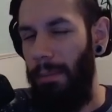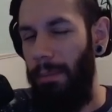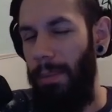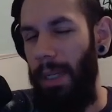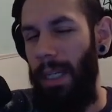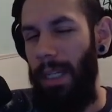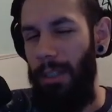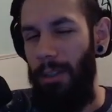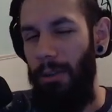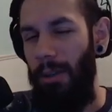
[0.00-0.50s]

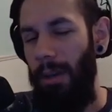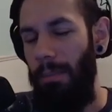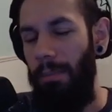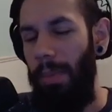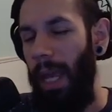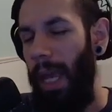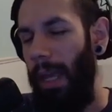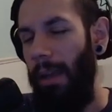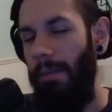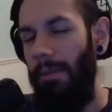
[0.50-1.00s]
because you can
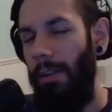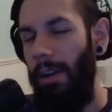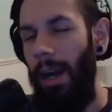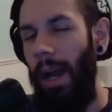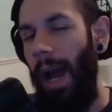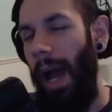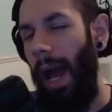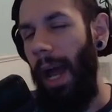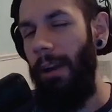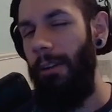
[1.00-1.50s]
pay for a
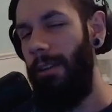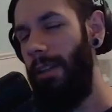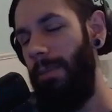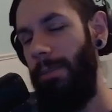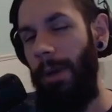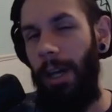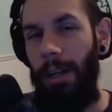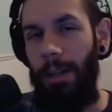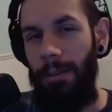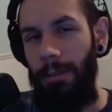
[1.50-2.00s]
higher
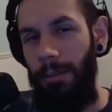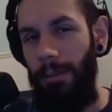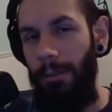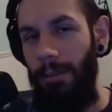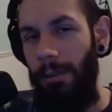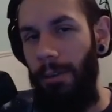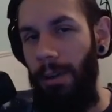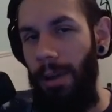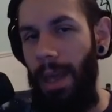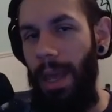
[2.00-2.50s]
spot on
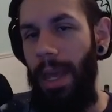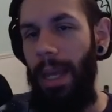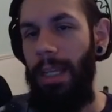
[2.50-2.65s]
Google.